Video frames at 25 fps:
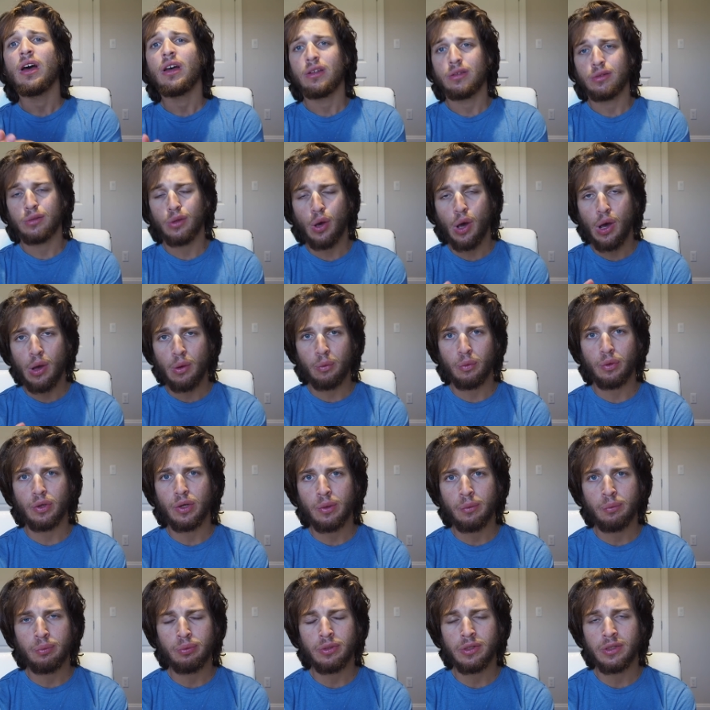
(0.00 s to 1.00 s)
So I
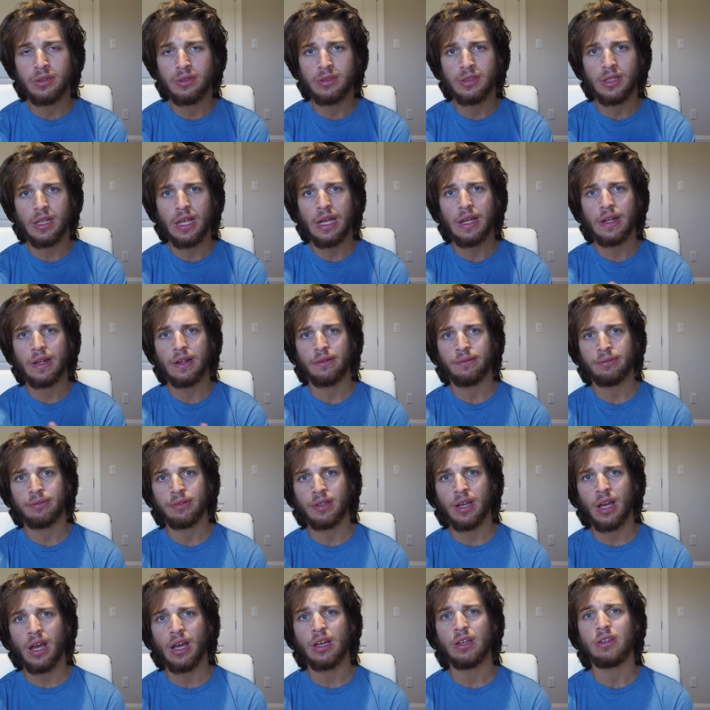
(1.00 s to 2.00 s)
would appreciate if
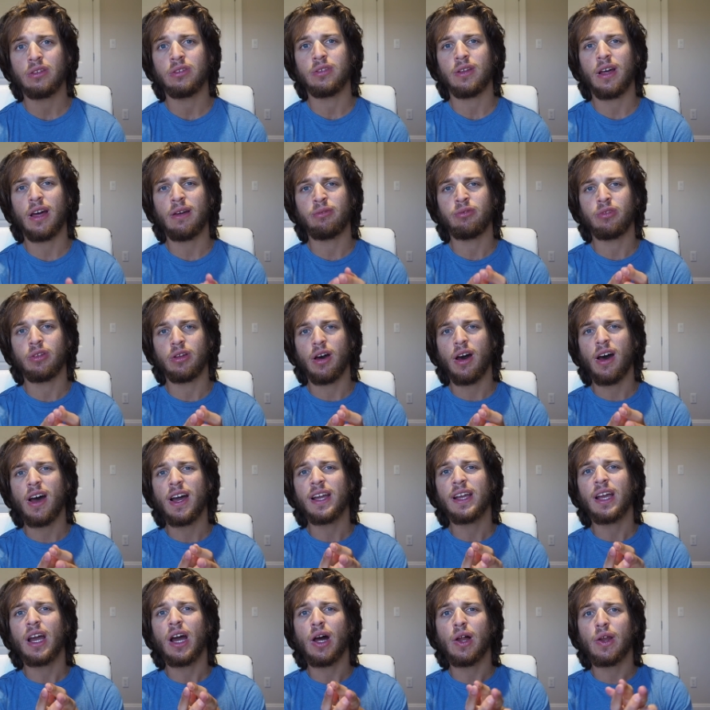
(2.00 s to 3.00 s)
you guys left a
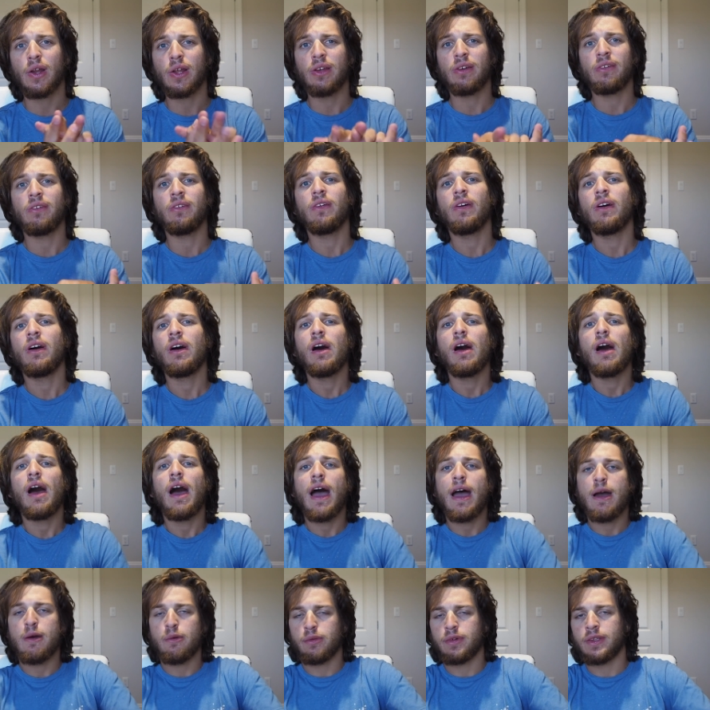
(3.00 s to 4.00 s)
like on it.
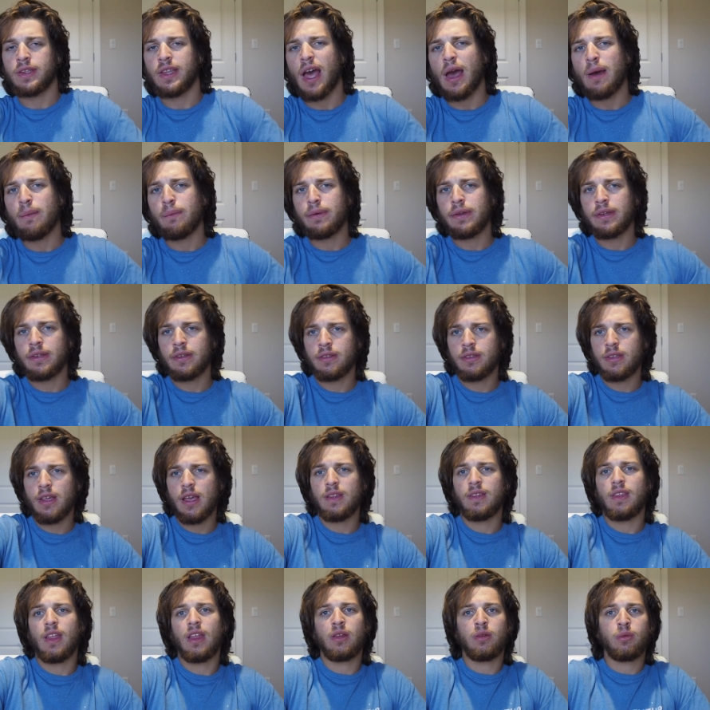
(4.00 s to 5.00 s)
And with that being
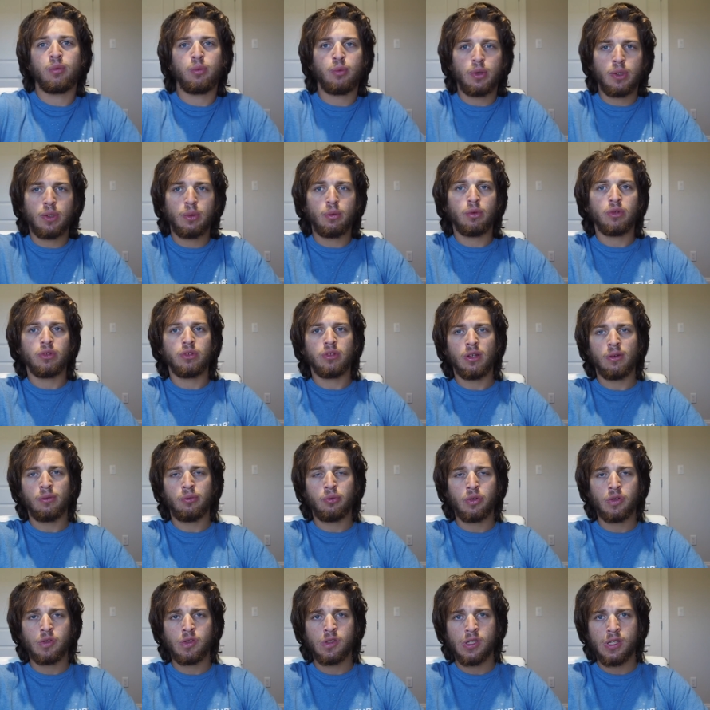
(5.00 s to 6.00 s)
said, that's pretty much it
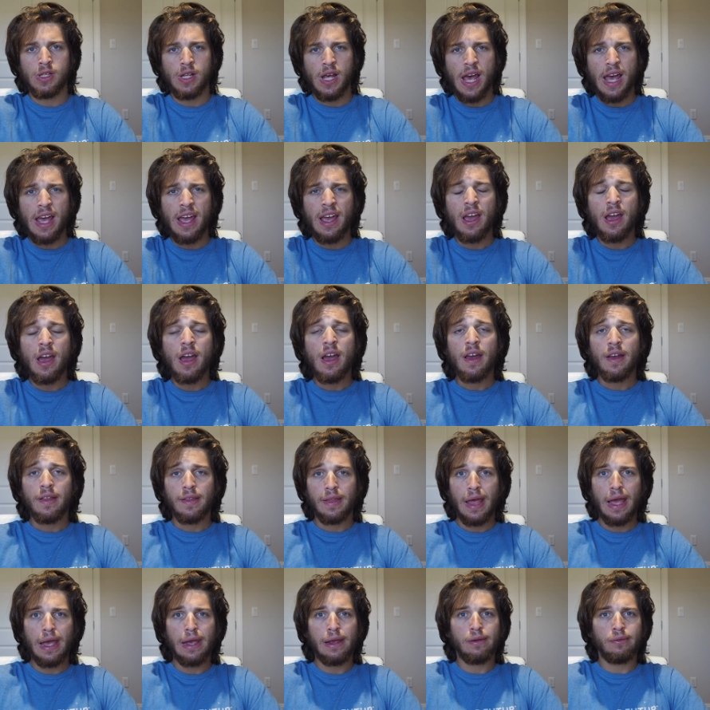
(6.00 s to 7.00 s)
for today.
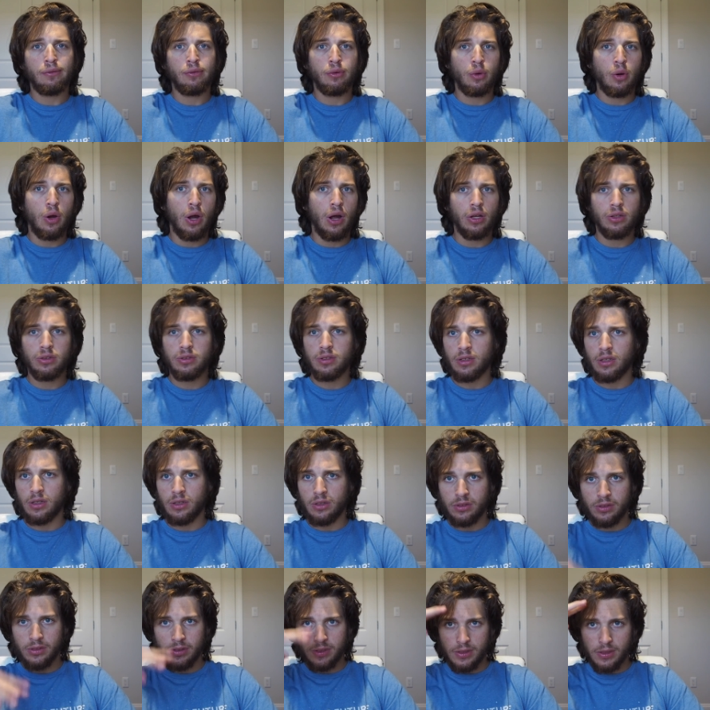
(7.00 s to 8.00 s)
Thank you for watching.
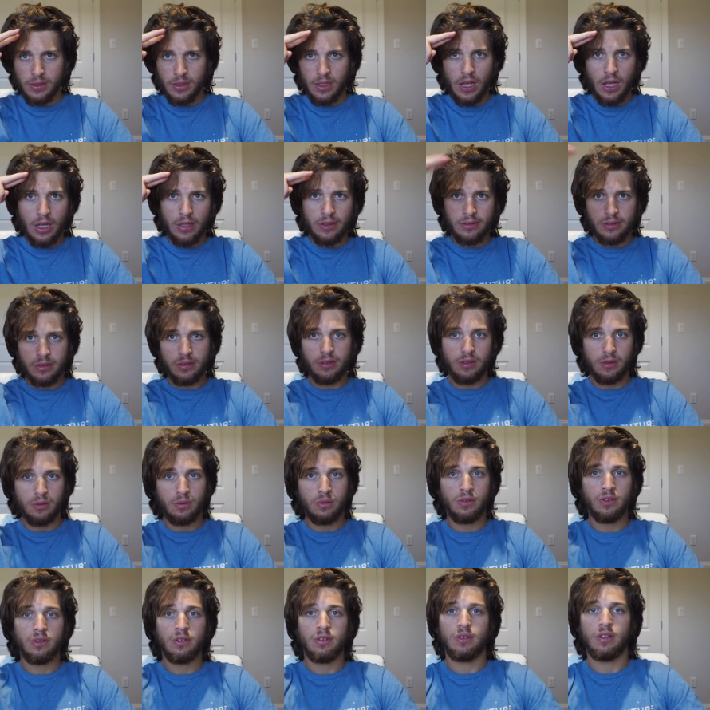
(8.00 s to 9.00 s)
I'll see you guys
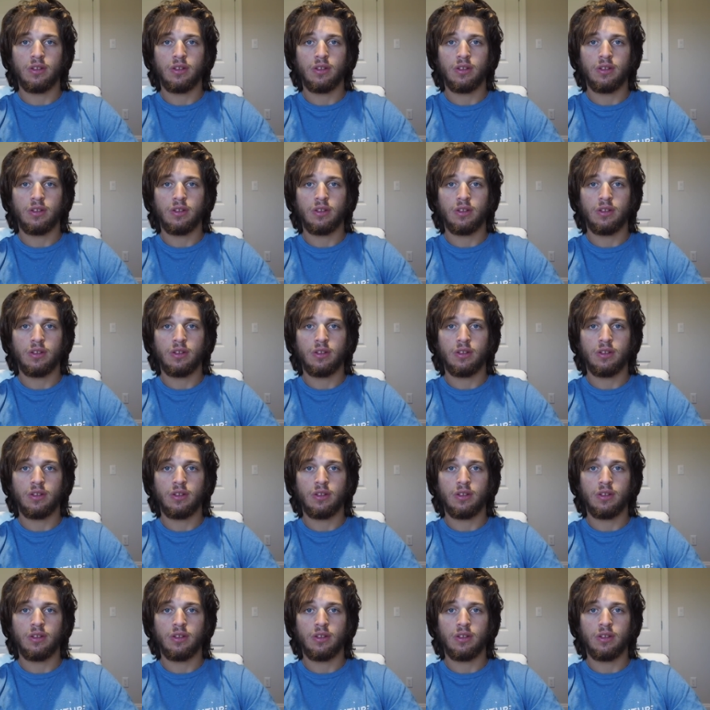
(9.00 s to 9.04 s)
soon.